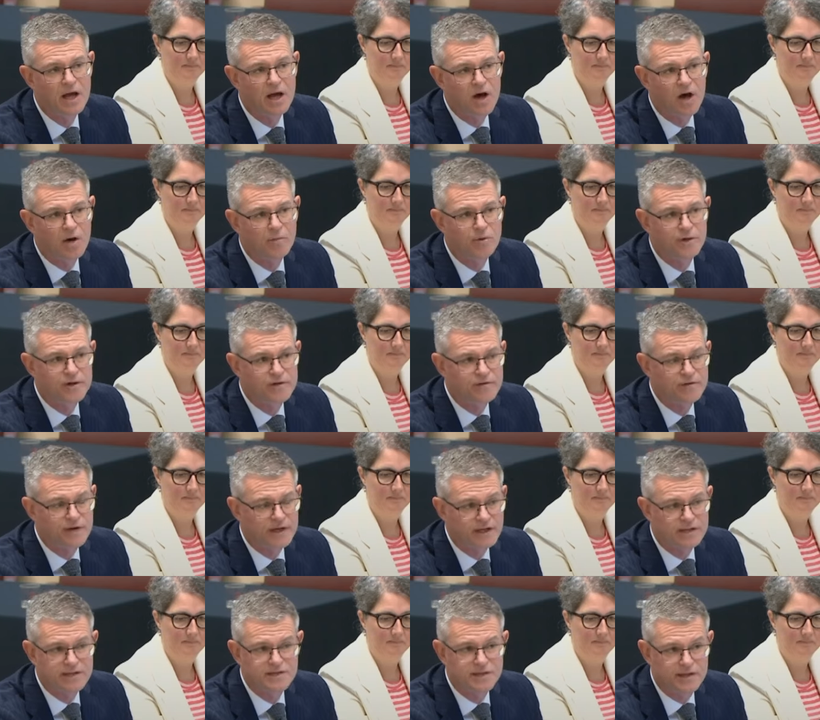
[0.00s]
Speaker 1: Well, put it
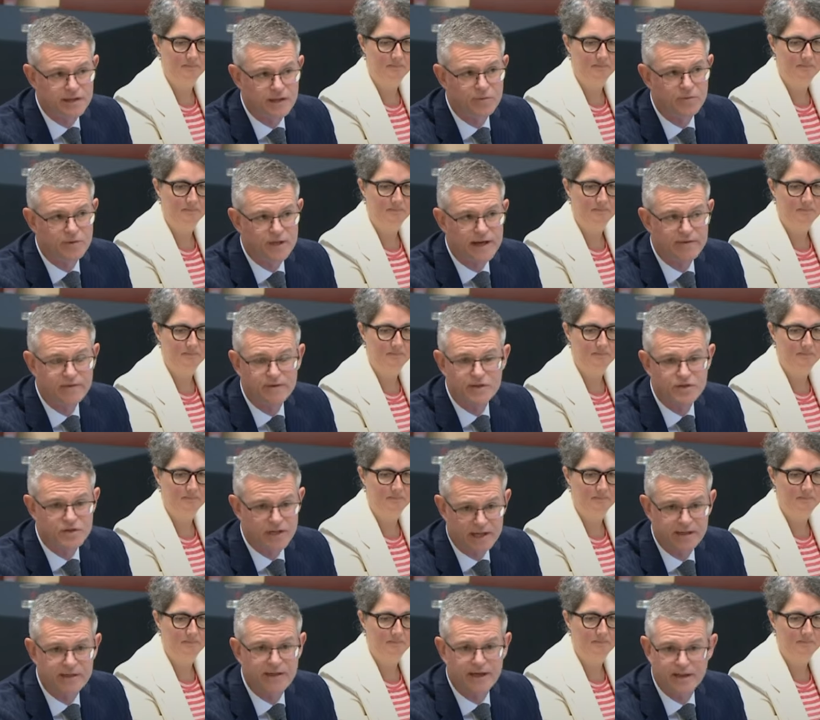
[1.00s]
frankly, Senator, we'd have to
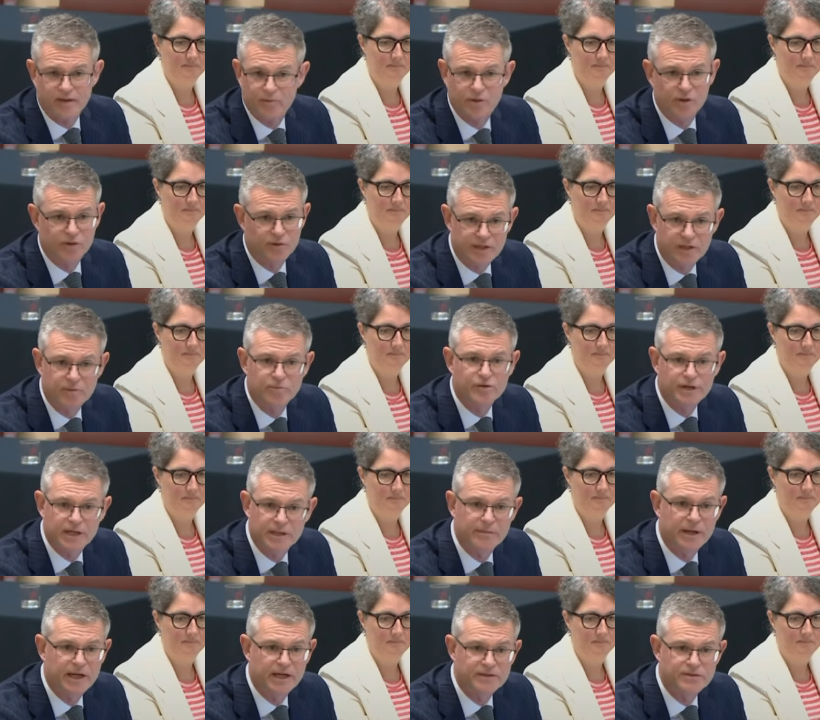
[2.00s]
shut down the building pretty
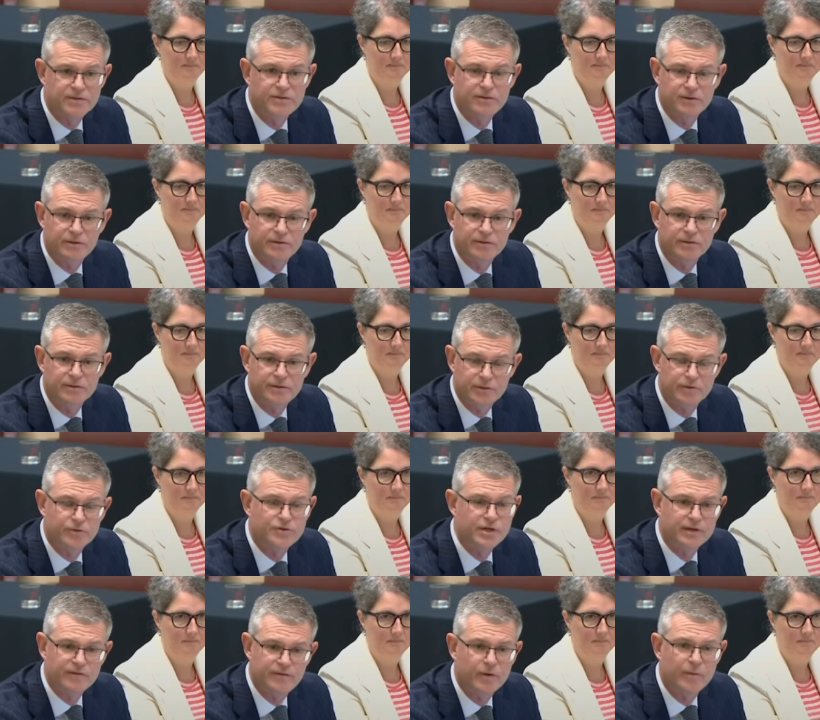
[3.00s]
much to, so to
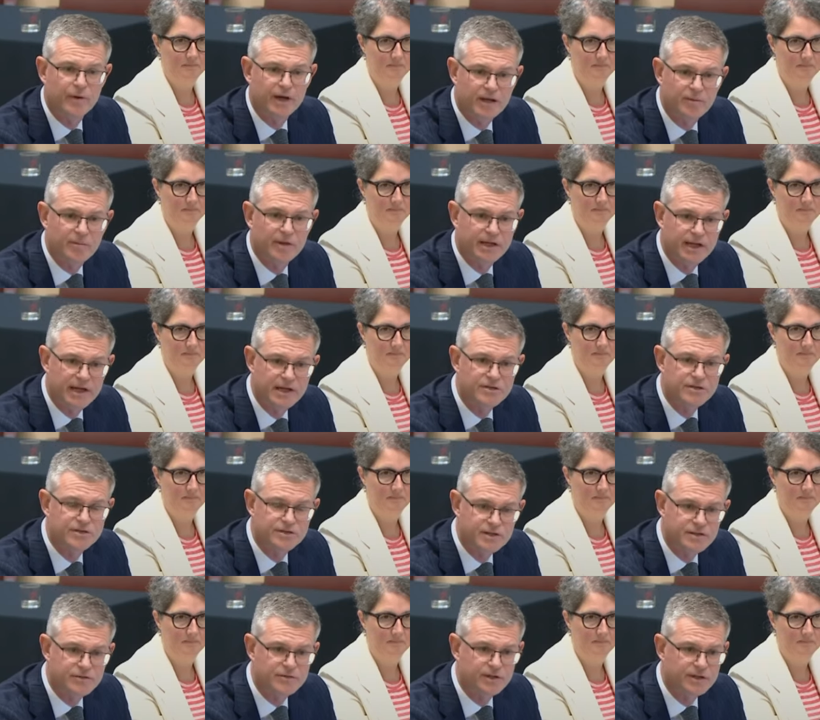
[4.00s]
achieve the recommendation. So access is too hard